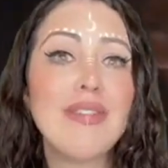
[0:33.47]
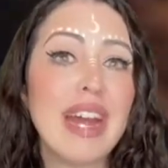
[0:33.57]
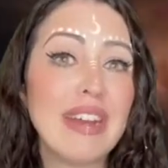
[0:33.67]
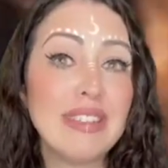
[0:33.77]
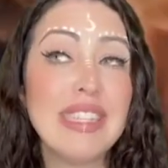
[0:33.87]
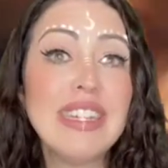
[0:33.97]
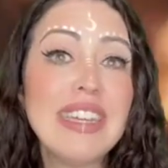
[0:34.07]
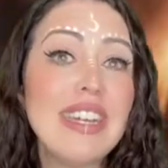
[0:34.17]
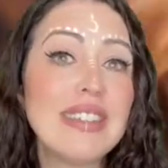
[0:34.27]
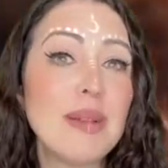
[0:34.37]

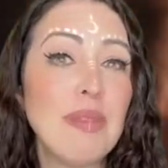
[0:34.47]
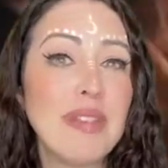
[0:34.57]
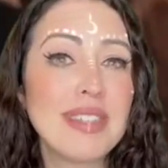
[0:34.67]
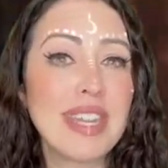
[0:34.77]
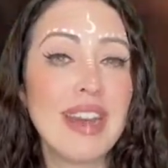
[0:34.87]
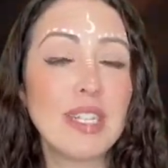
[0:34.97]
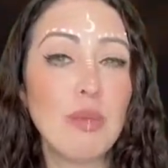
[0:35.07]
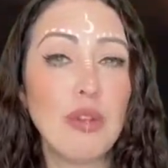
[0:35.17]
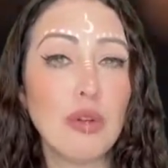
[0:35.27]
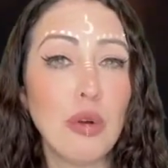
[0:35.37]
Ideally, it's something that's connected
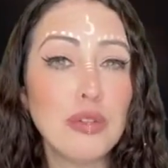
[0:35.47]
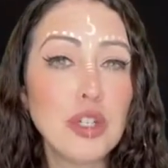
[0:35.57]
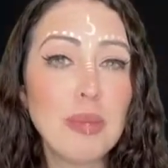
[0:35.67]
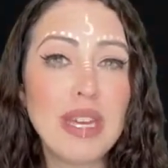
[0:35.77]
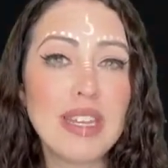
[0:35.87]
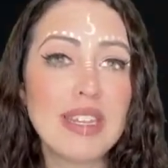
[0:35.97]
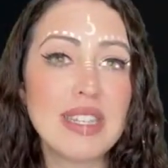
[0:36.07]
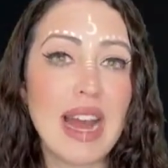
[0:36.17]
with your culture because